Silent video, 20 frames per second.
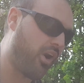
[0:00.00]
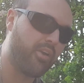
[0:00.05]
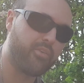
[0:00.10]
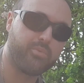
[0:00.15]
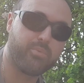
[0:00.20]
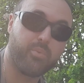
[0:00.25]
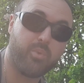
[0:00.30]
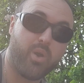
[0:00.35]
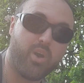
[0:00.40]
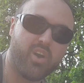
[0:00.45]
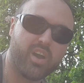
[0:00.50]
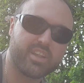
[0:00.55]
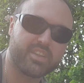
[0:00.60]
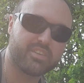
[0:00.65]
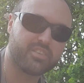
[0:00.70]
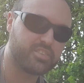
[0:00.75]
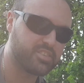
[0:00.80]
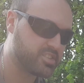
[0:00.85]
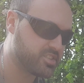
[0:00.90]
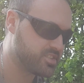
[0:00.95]
of what I
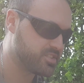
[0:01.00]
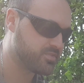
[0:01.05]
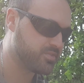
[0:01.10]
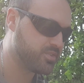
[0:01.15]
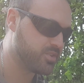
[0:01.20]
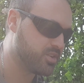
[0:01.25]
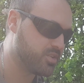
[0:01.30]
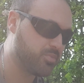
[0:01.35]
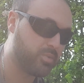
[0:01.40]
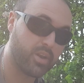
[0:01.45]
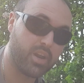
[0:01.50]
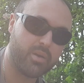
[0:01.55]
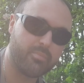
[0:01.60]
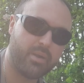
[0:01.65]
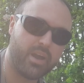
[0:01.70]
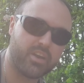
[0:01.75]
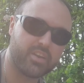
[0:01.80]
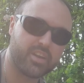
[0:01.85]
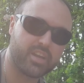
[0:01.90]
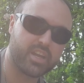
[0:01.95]
do just for when I'm
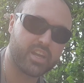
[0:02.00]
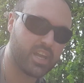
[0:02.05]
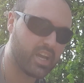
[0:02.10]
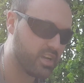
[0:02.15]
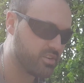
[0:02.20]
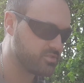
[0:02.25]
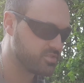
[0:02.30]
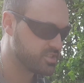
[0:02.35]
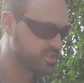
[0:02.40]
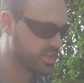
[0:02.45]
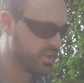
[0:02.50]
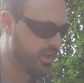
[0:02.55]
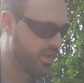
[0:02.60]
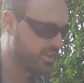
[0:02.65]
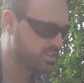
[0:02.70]
out on the canals.